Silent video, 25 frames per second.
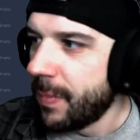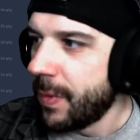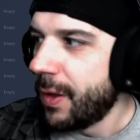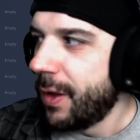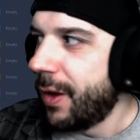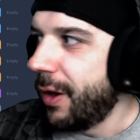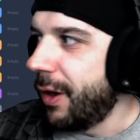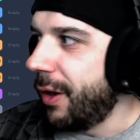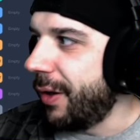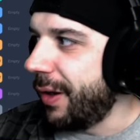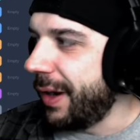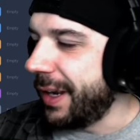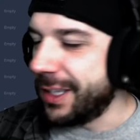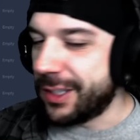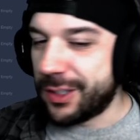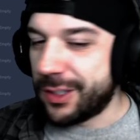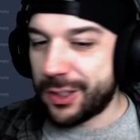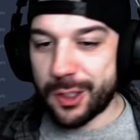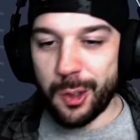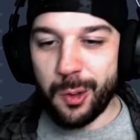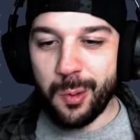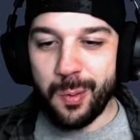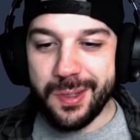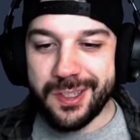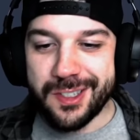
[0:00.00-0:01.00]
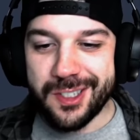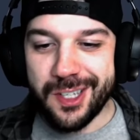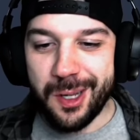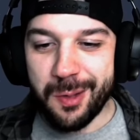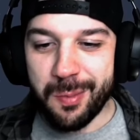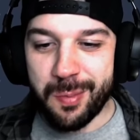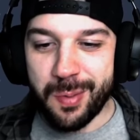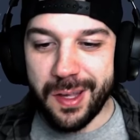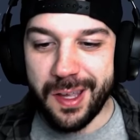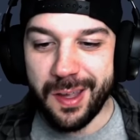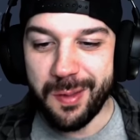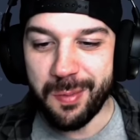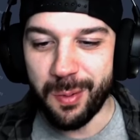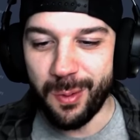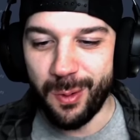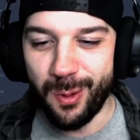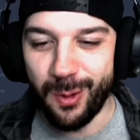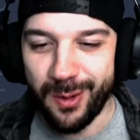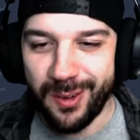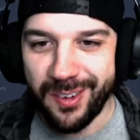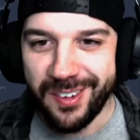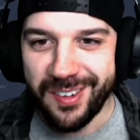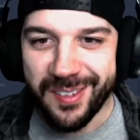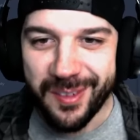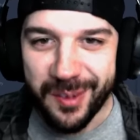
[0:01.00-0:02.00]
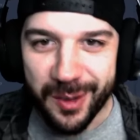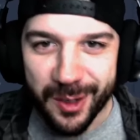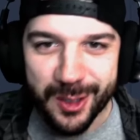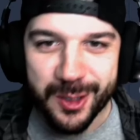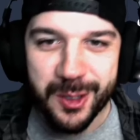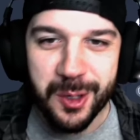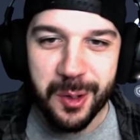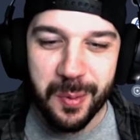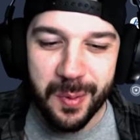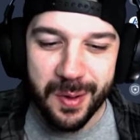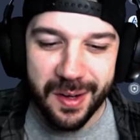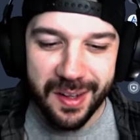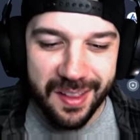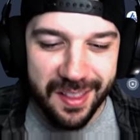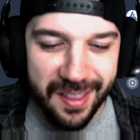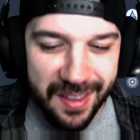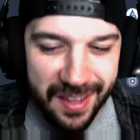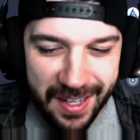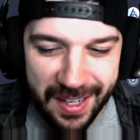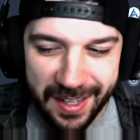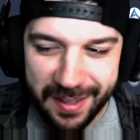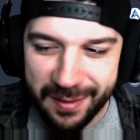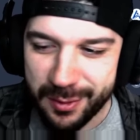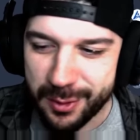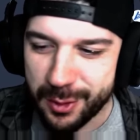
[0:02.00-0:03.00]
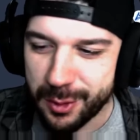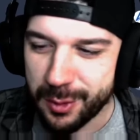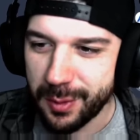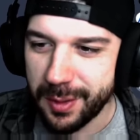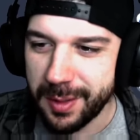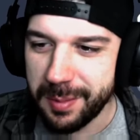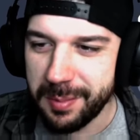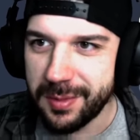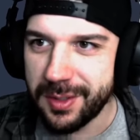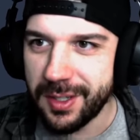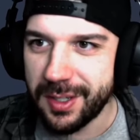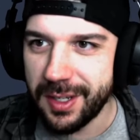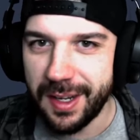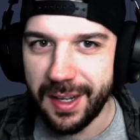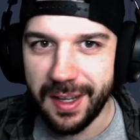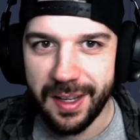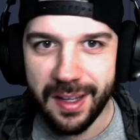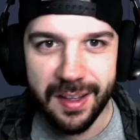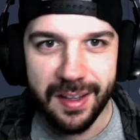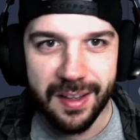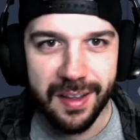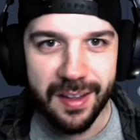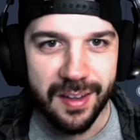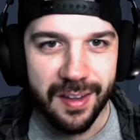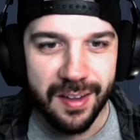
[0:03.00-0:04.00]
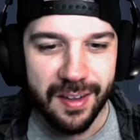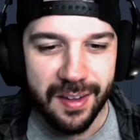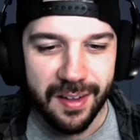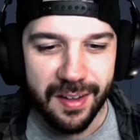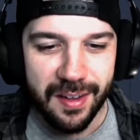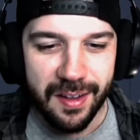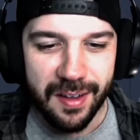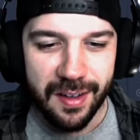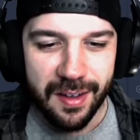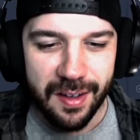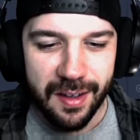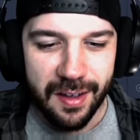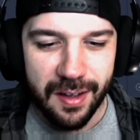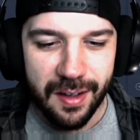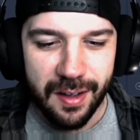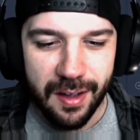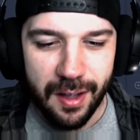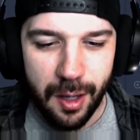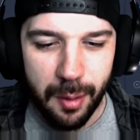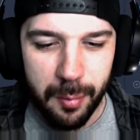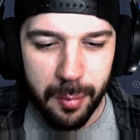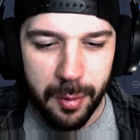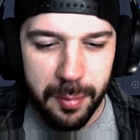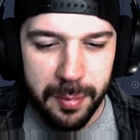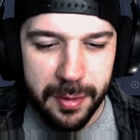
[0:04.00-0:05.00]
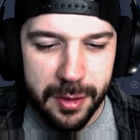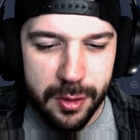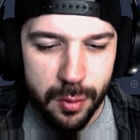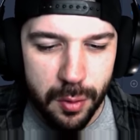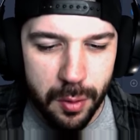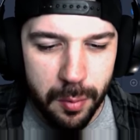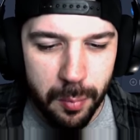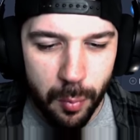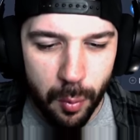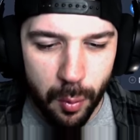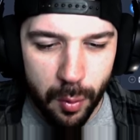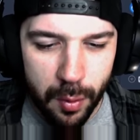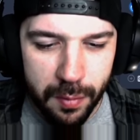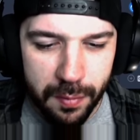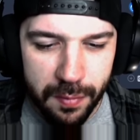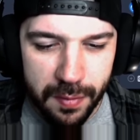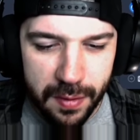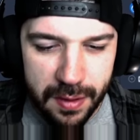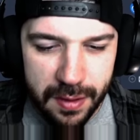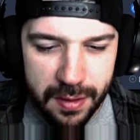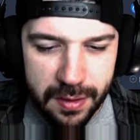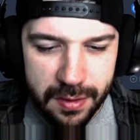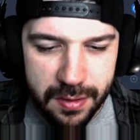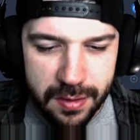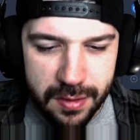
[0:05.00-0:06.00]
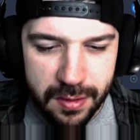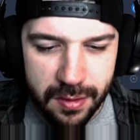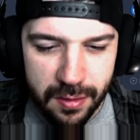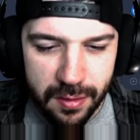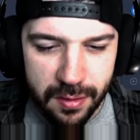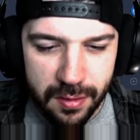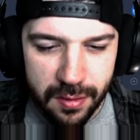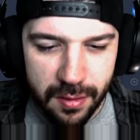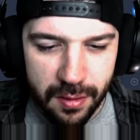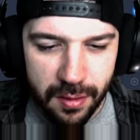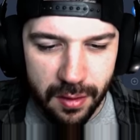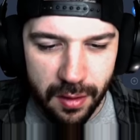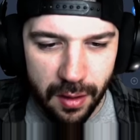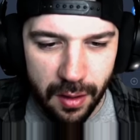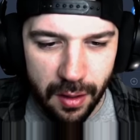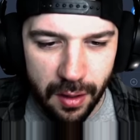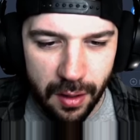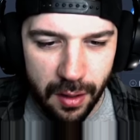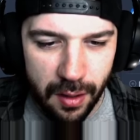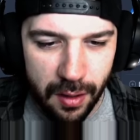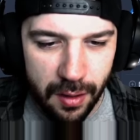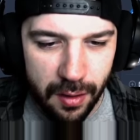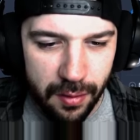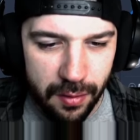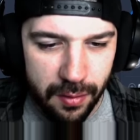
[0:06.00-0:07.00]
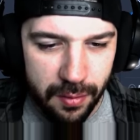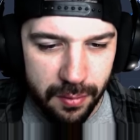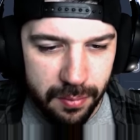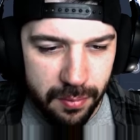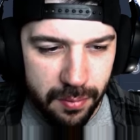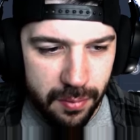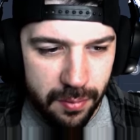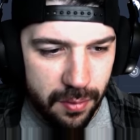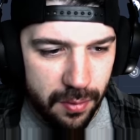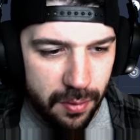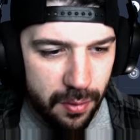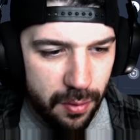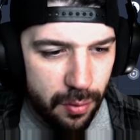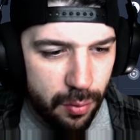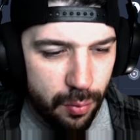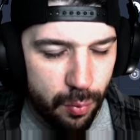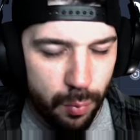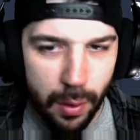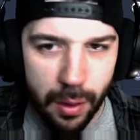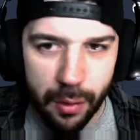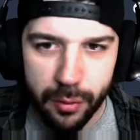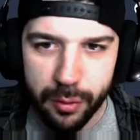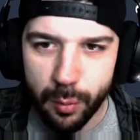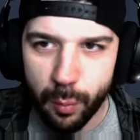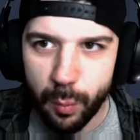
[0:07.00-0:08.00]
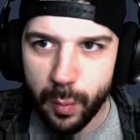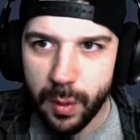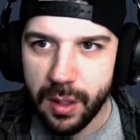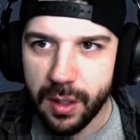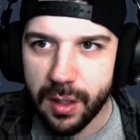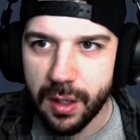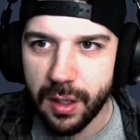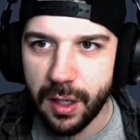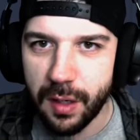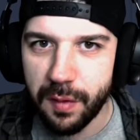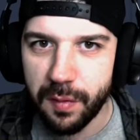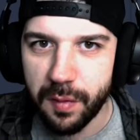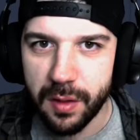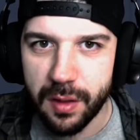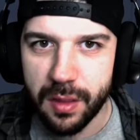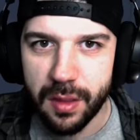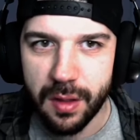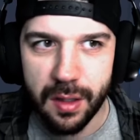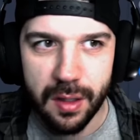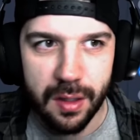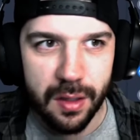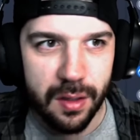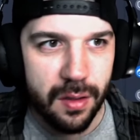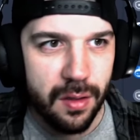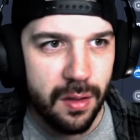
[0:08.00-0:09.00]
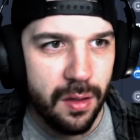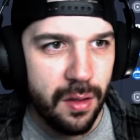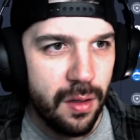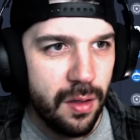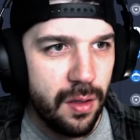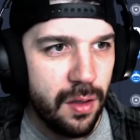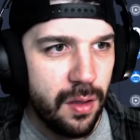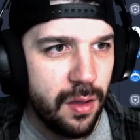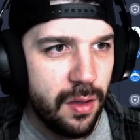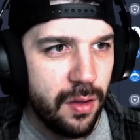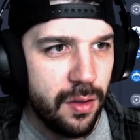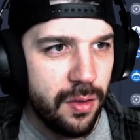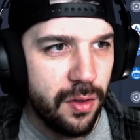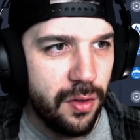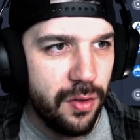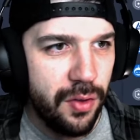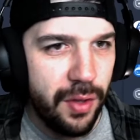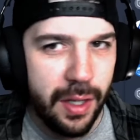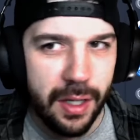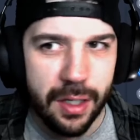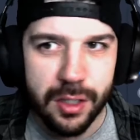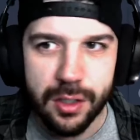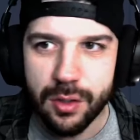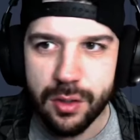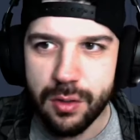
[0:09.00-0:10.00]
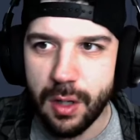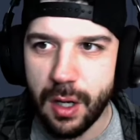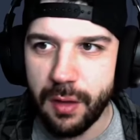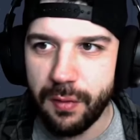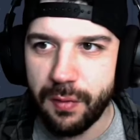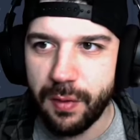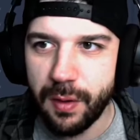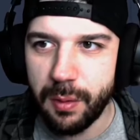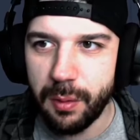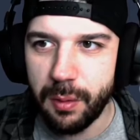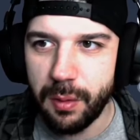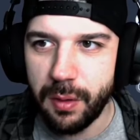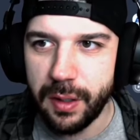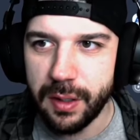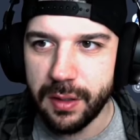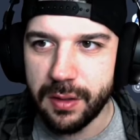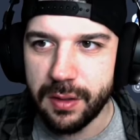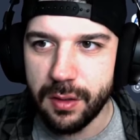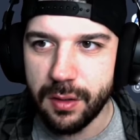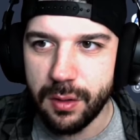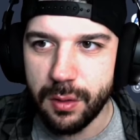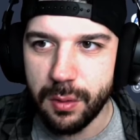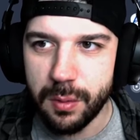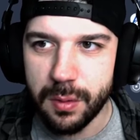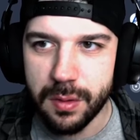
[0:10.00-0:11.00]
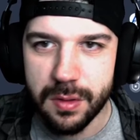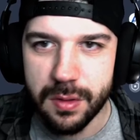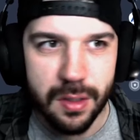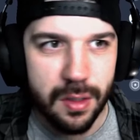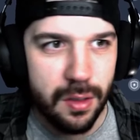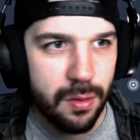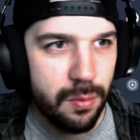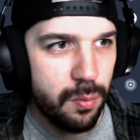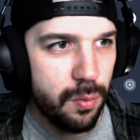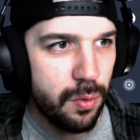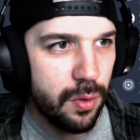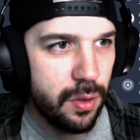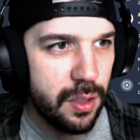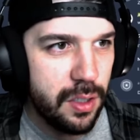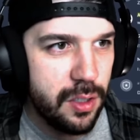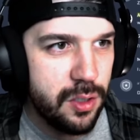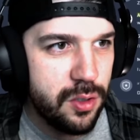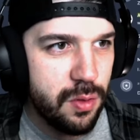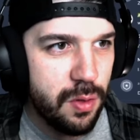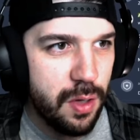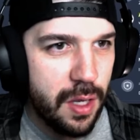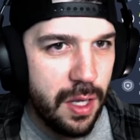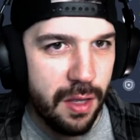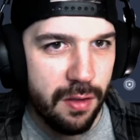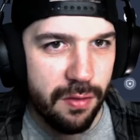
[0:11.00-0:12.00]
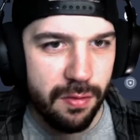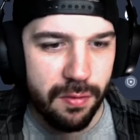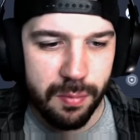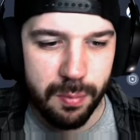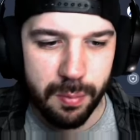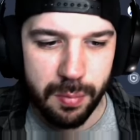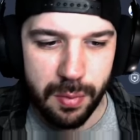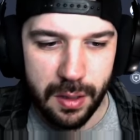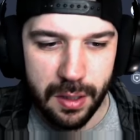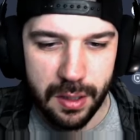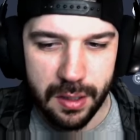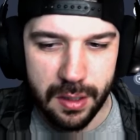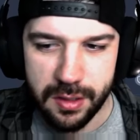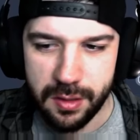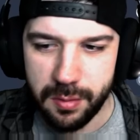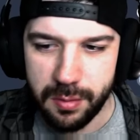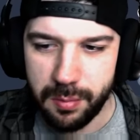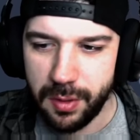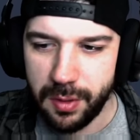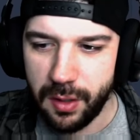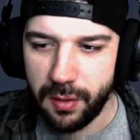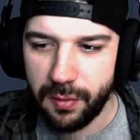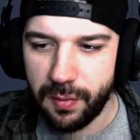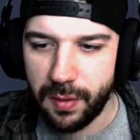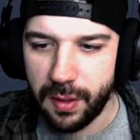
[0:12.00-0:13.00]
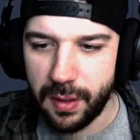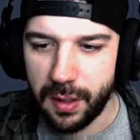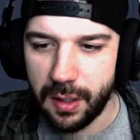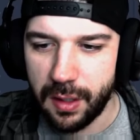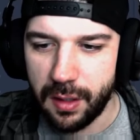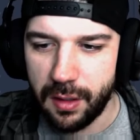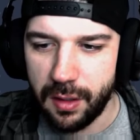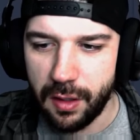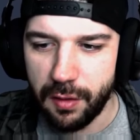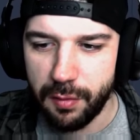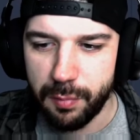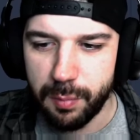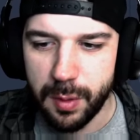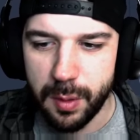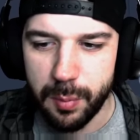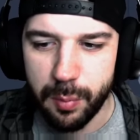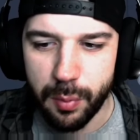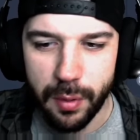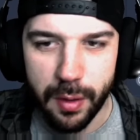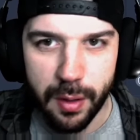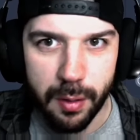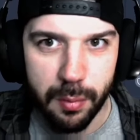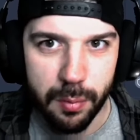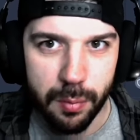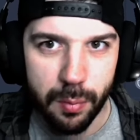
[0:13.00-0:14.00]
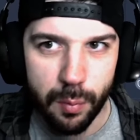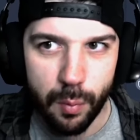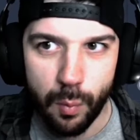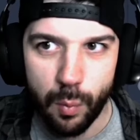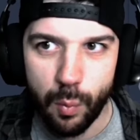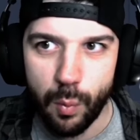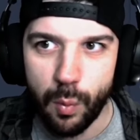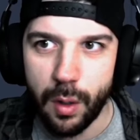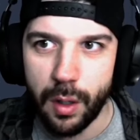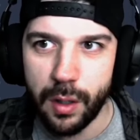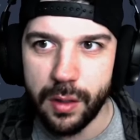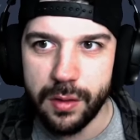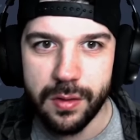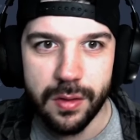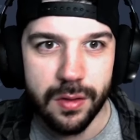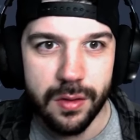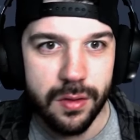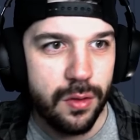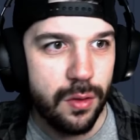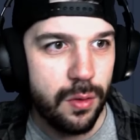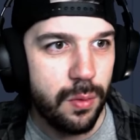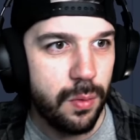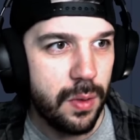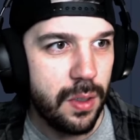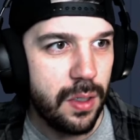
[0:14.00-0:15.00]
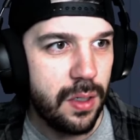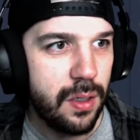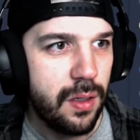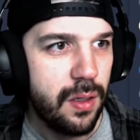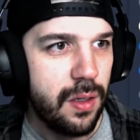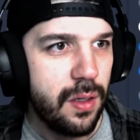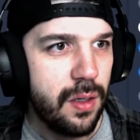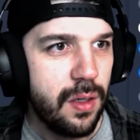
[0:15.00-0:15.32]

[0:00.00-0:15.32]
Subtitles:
All right, so what's up, people? We're doing a live stream today. I'm gonna be doing more of these throughout the week and everything. The next draft I would like to do is a rookie draft, possibly if I get enough people that want to do it.